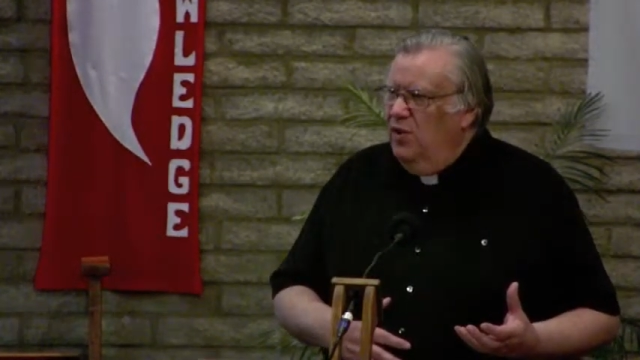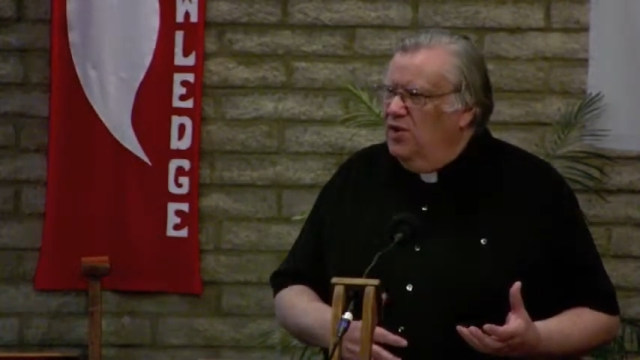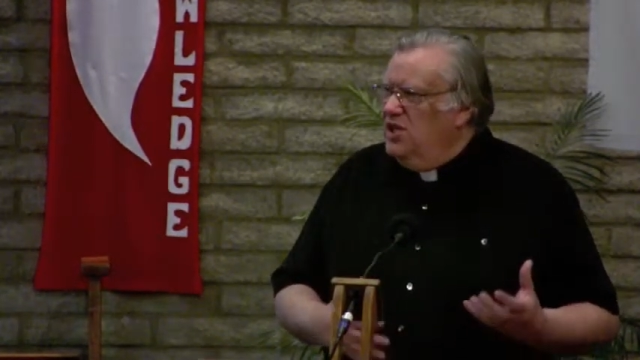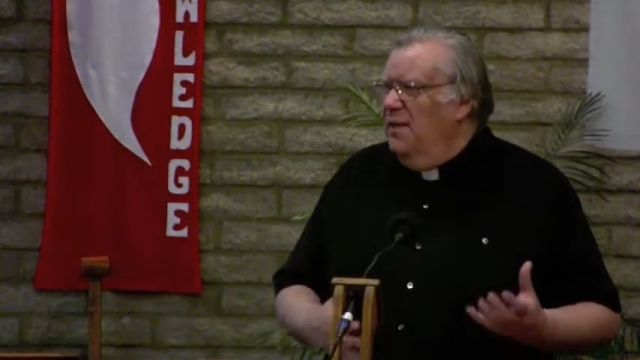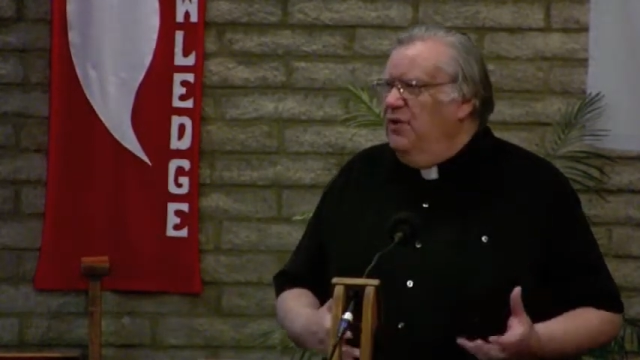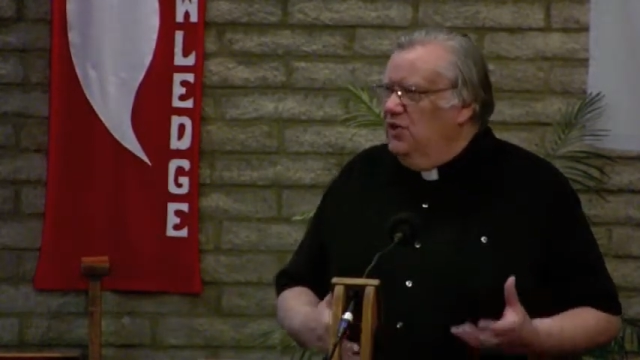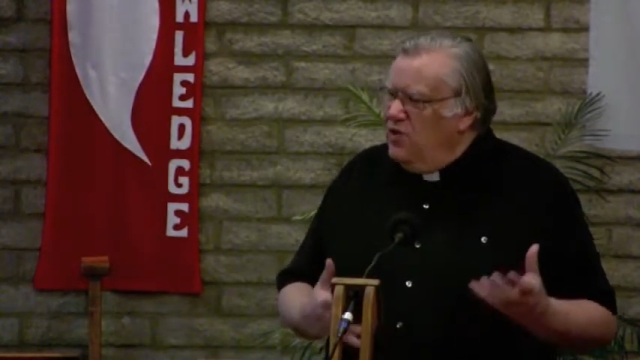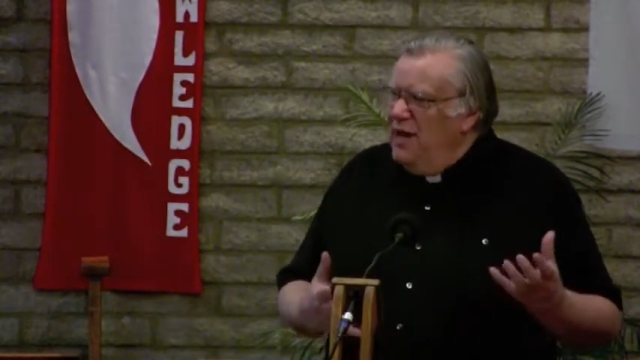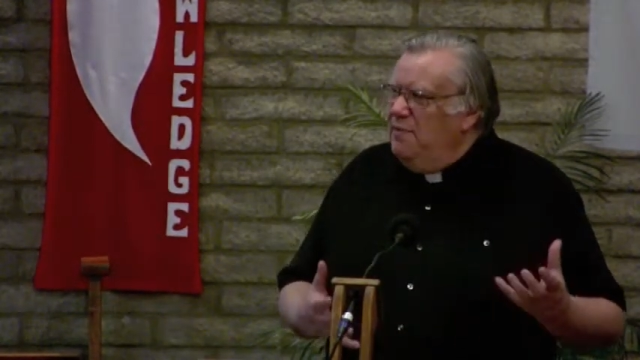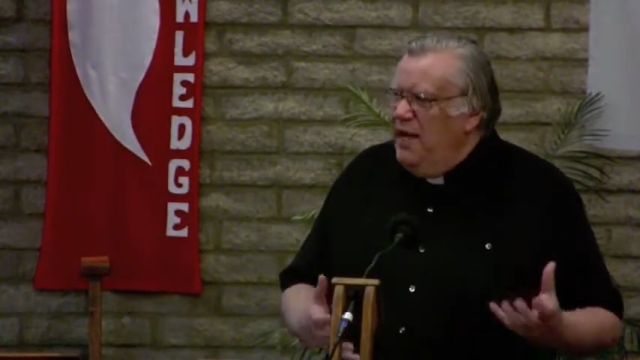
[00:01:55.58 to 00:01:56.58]
Or something.
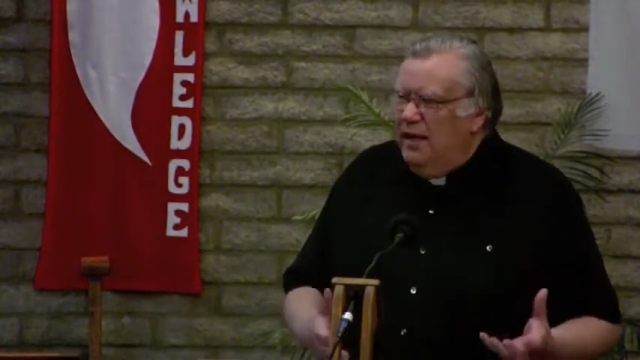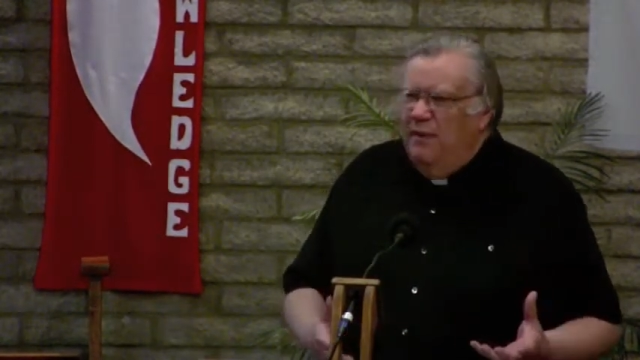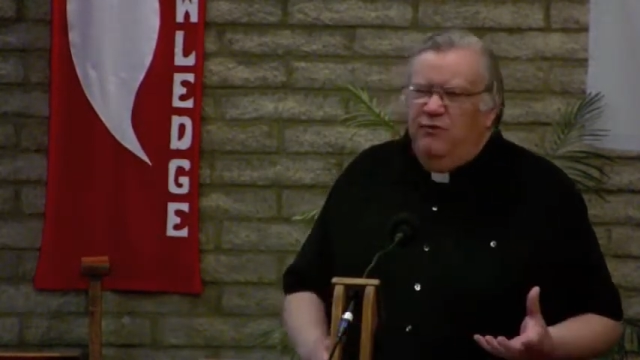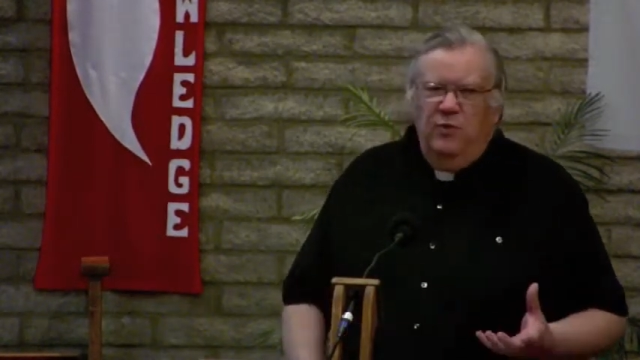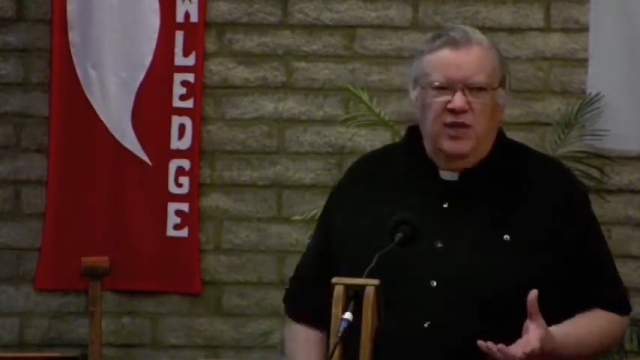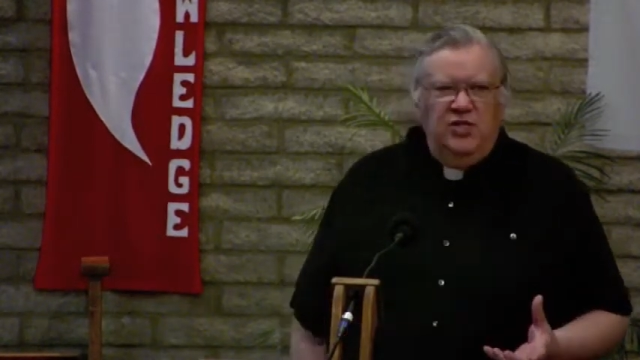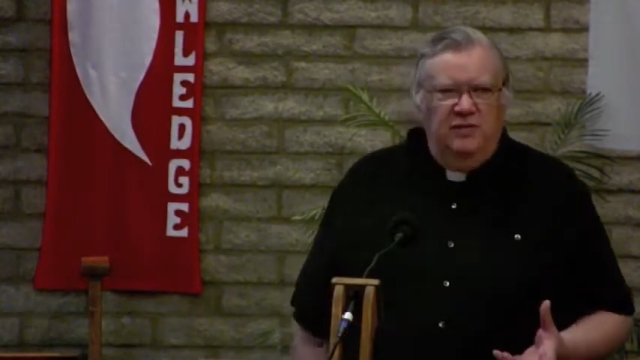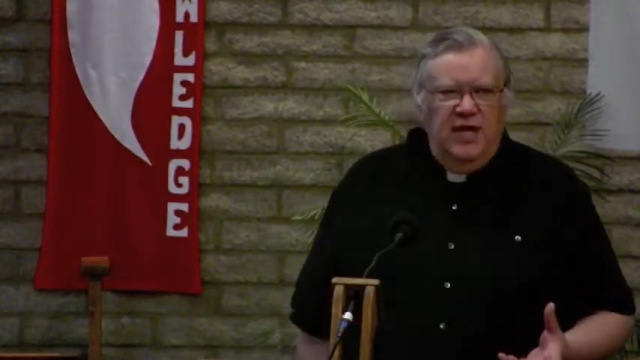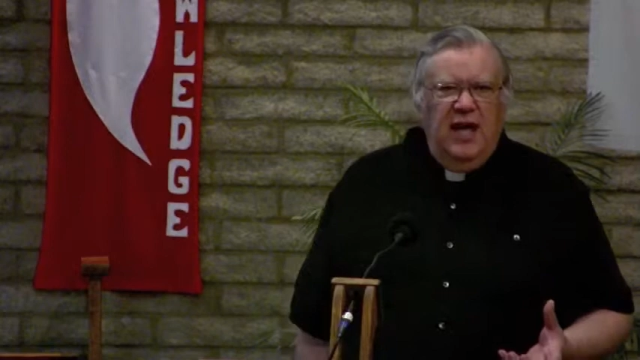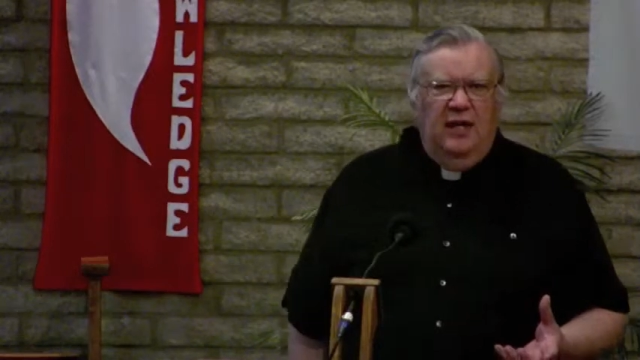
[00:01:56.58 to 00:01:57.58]
Try to make up for what
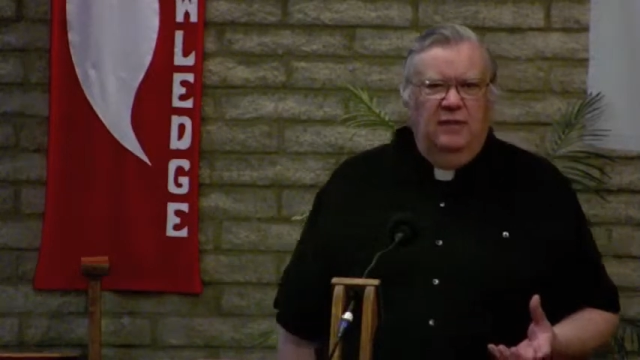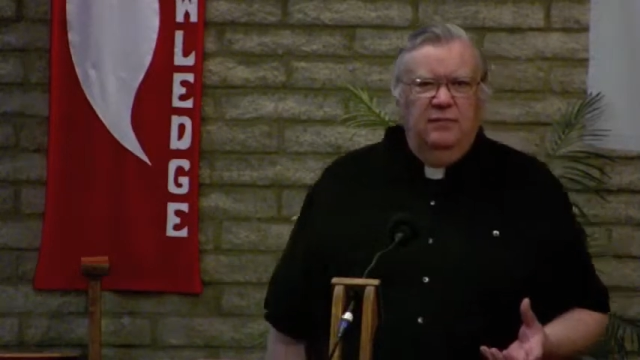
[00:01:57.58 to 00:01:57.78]
you've done.